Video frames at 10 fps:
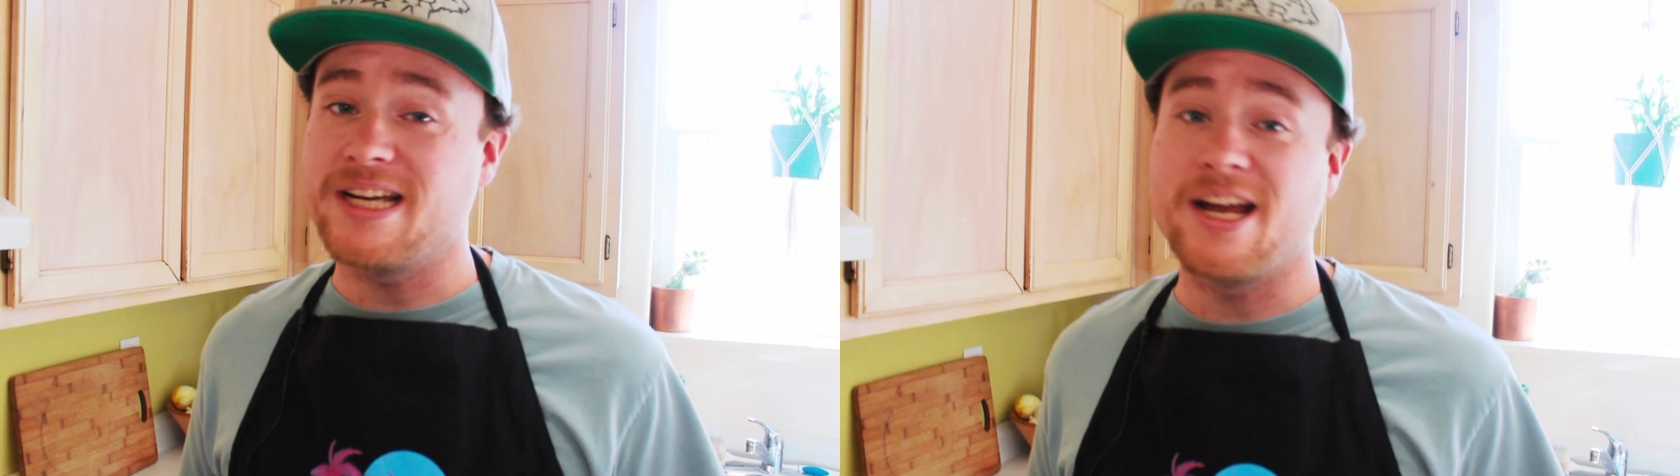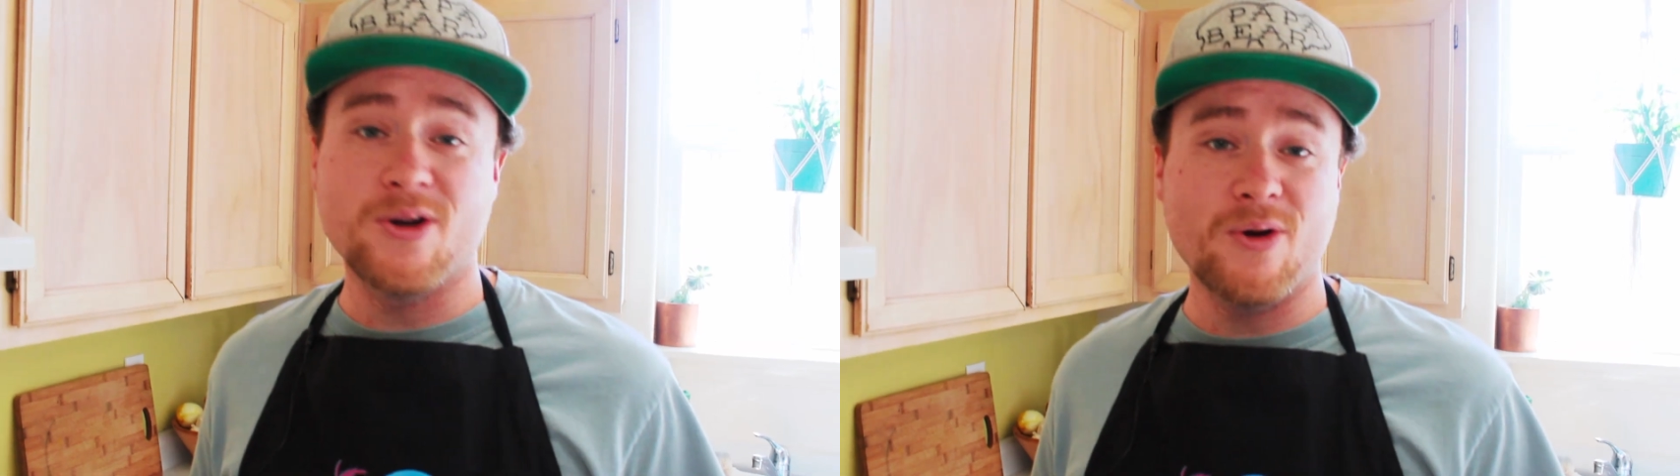
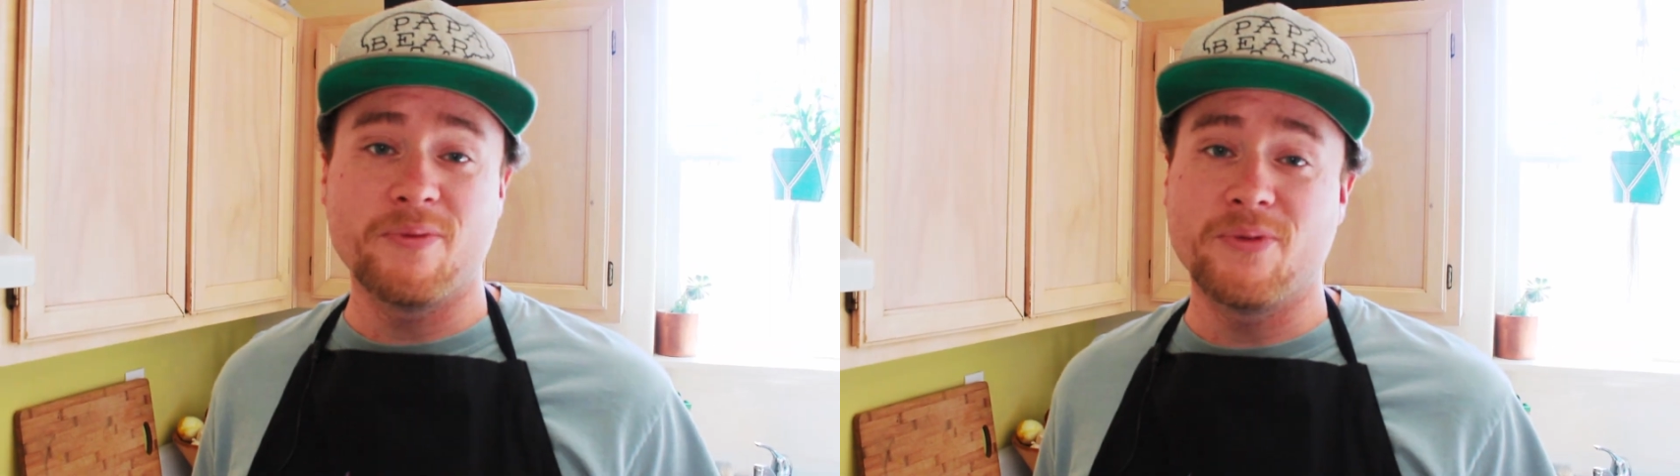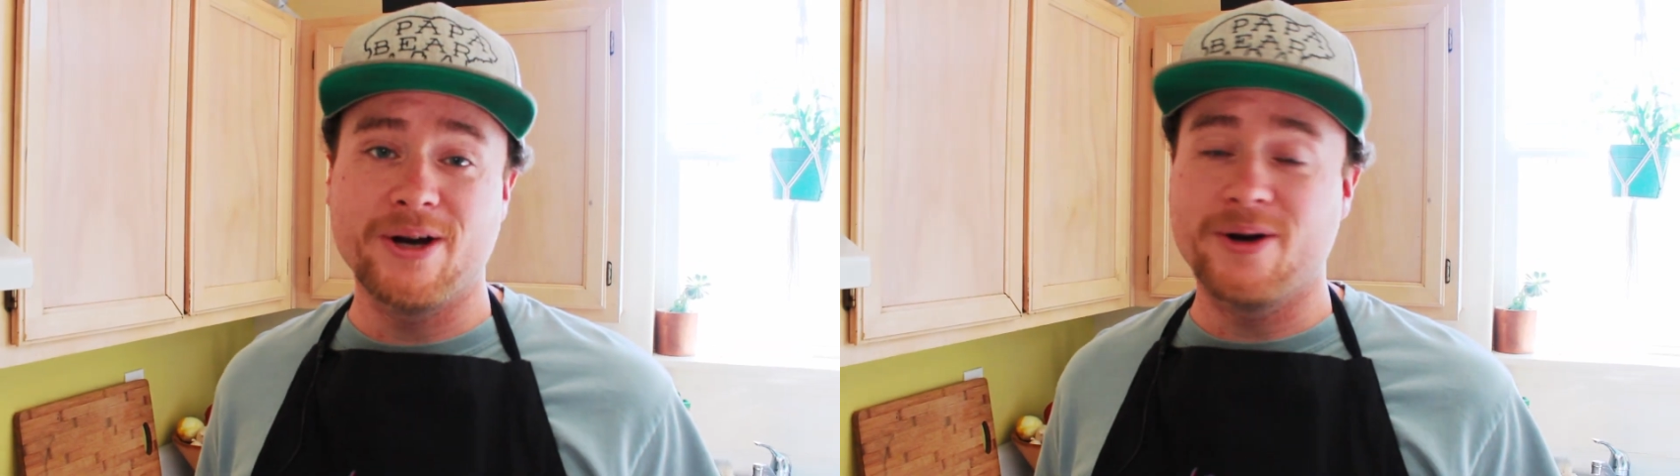I know
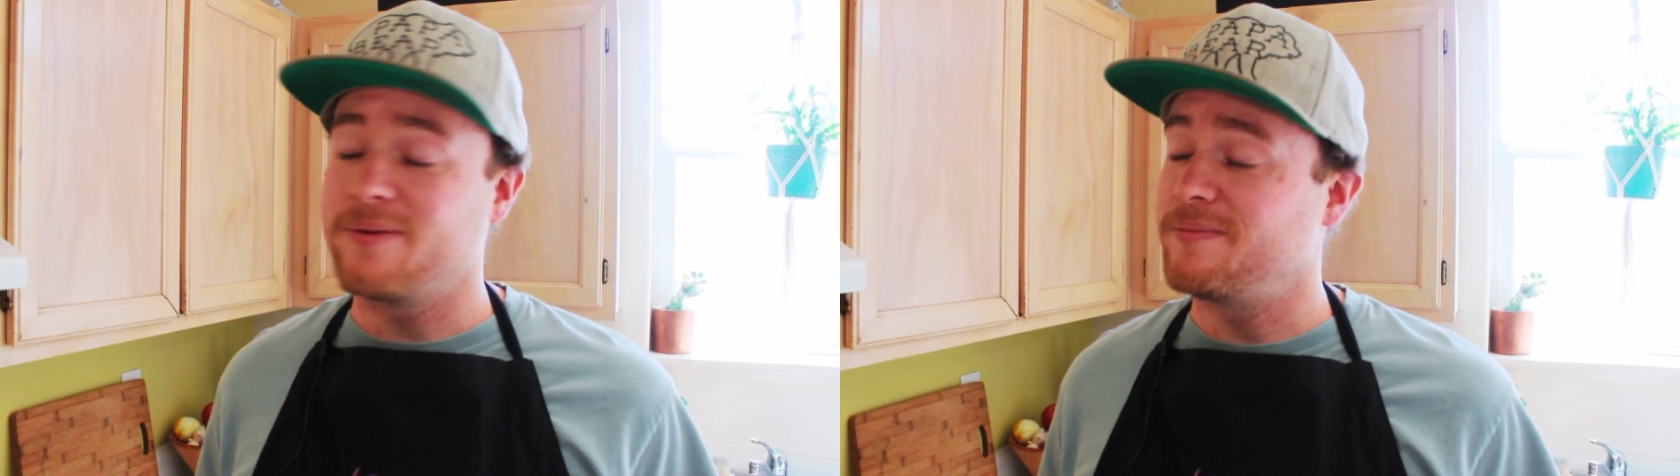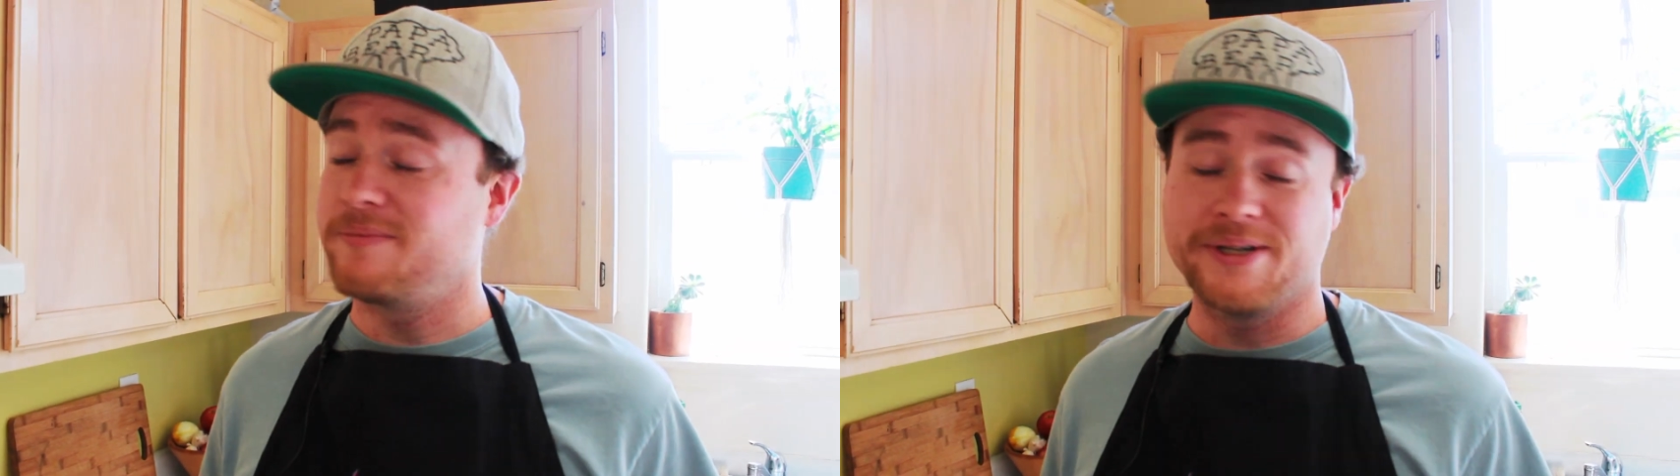I'm weird,
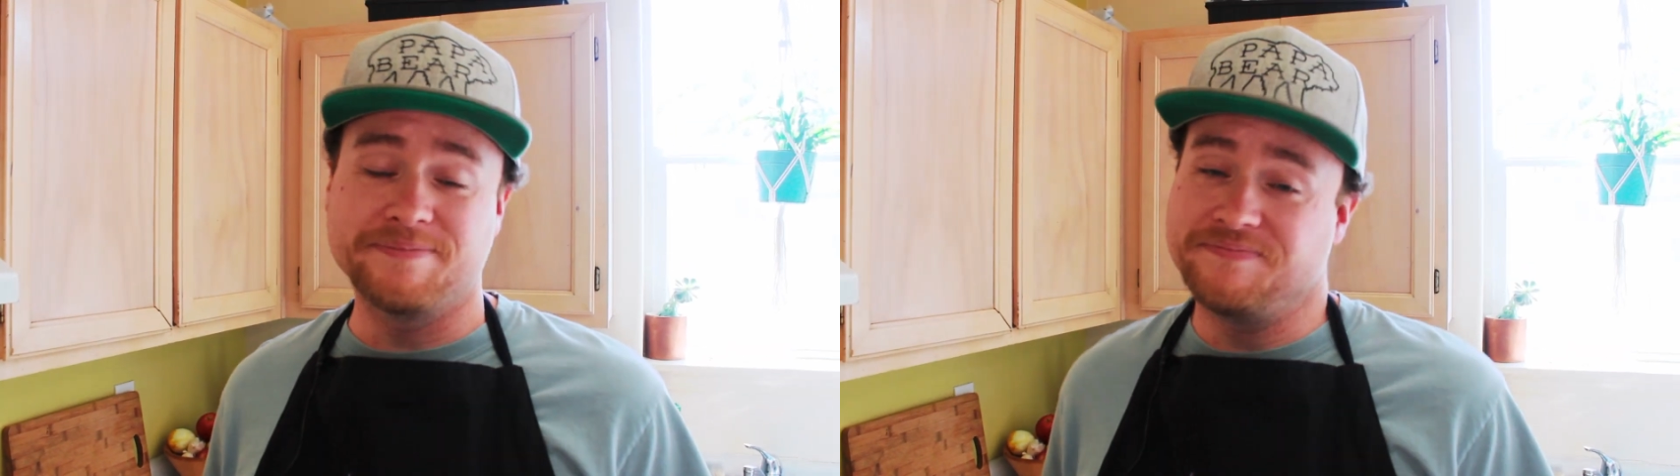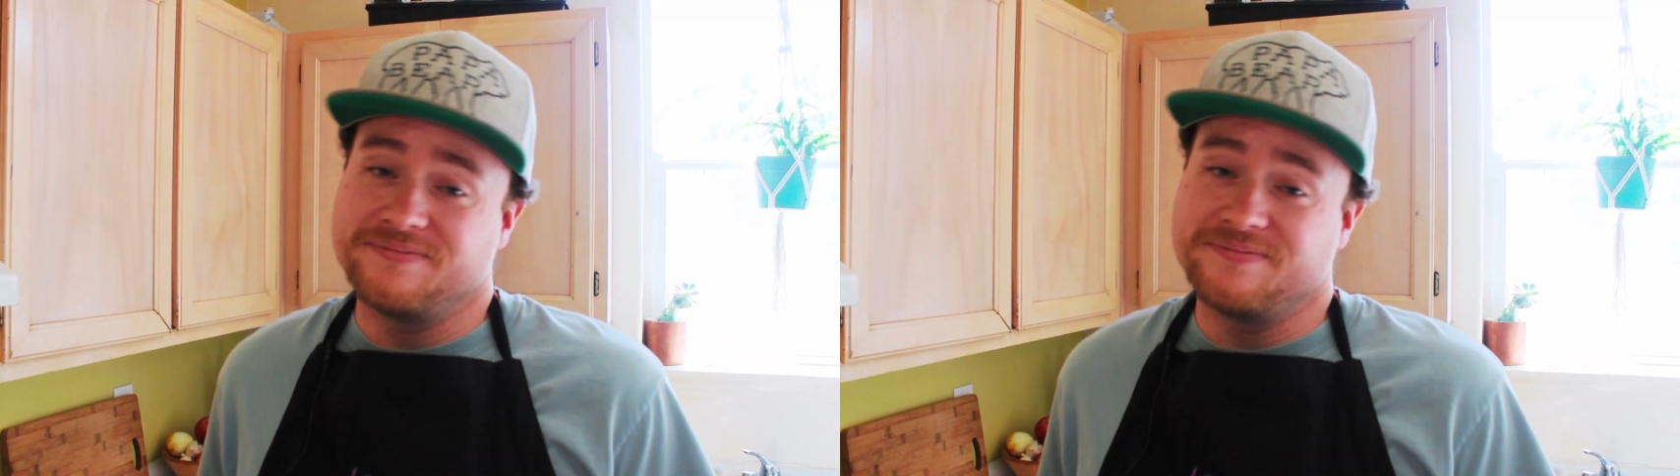but